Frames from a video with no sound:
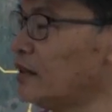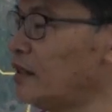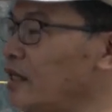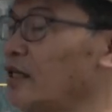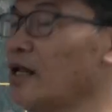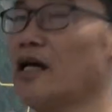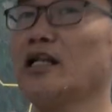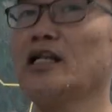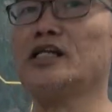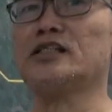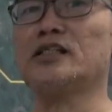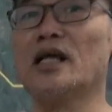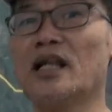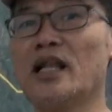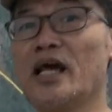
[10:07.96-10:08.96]
can I lease
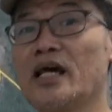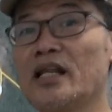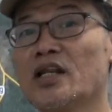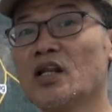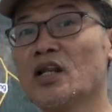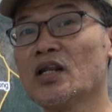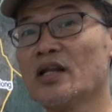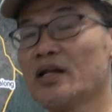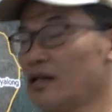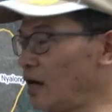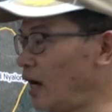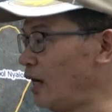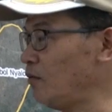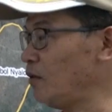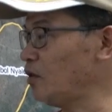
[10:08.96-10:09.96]
that land?
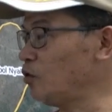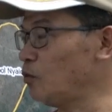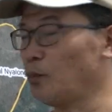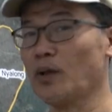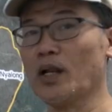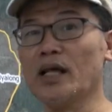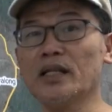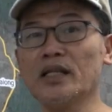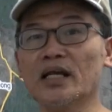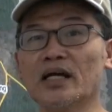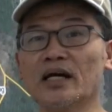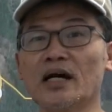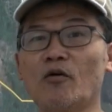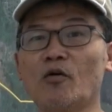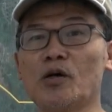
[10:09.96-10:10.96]
I want to plant
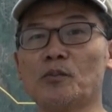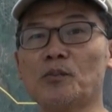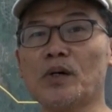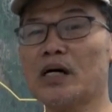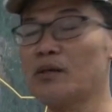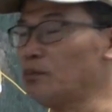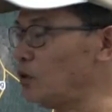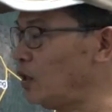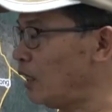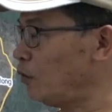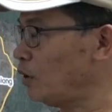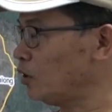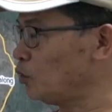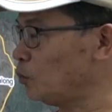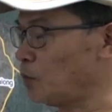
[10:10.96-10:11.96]
oil palm, or I
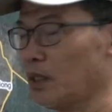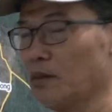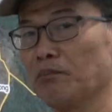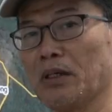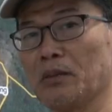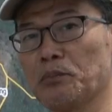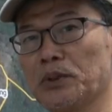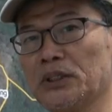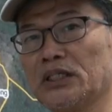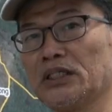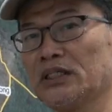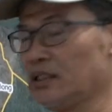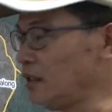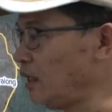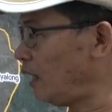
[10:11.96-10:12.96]
want to plant
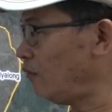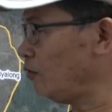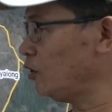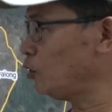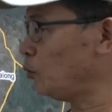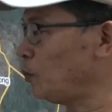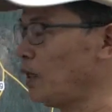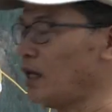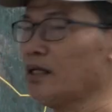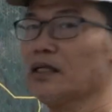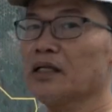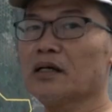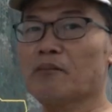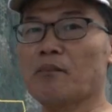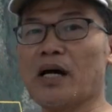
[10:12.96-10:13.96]
pepper, I want to
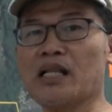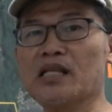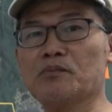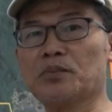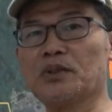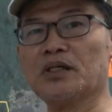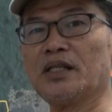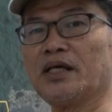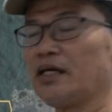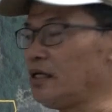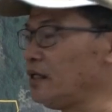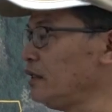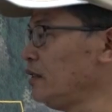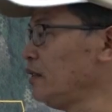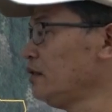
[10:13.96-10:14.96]
plant pineapple
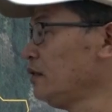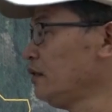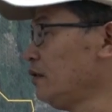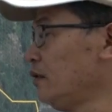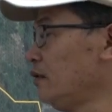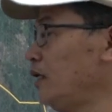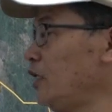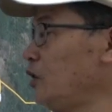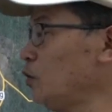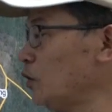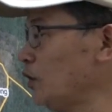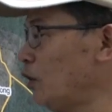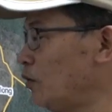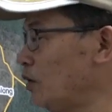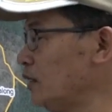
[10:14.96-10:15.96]
there. They know
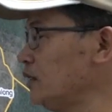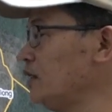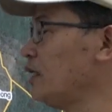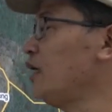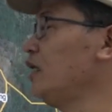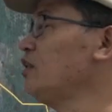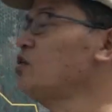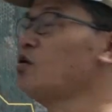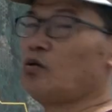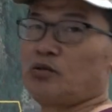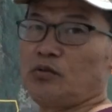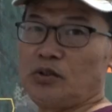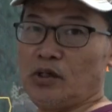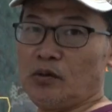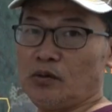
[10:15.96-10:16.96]
the owners, they can talk
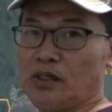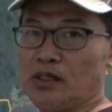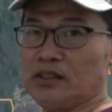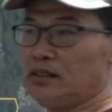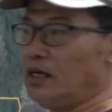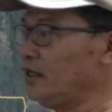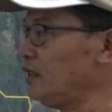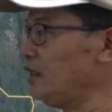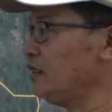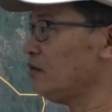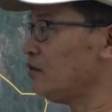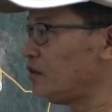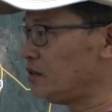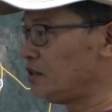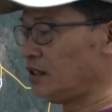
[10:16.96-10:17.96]
to the owners, and they
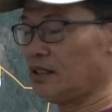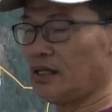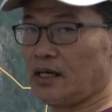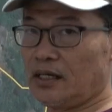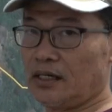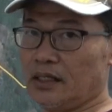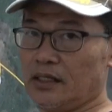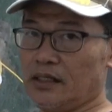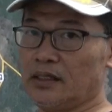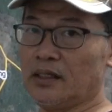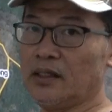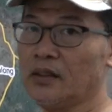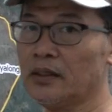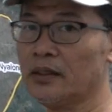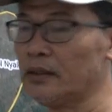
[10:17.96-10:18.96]
negotiate directly.
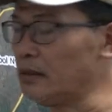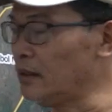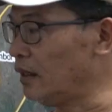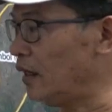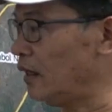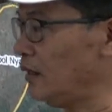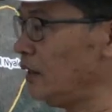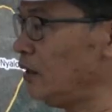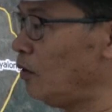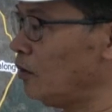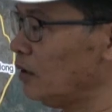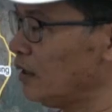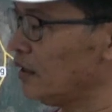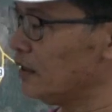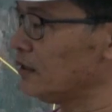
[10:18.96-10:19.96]
And the
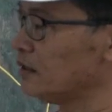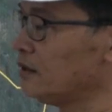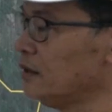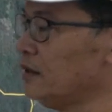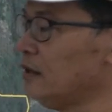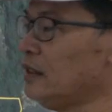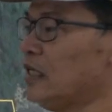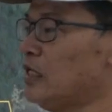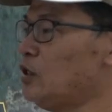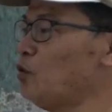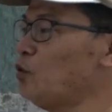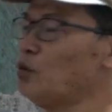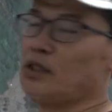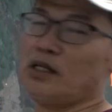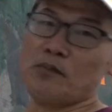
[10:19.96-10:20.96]
owners
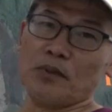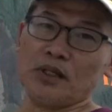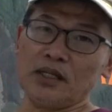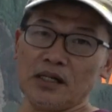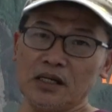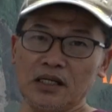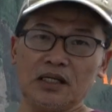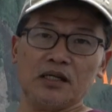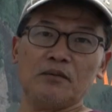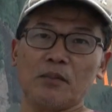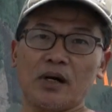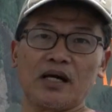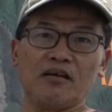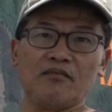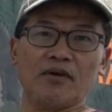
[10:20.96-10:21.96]
know the
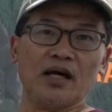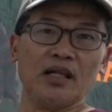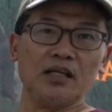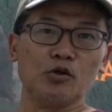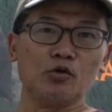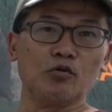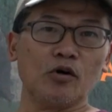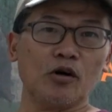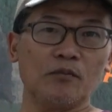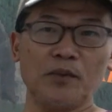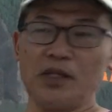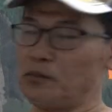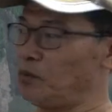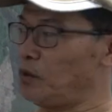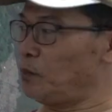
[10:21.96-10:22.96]
market value of
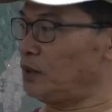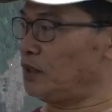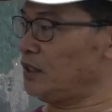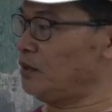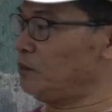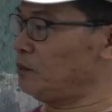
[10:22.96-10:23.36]
their property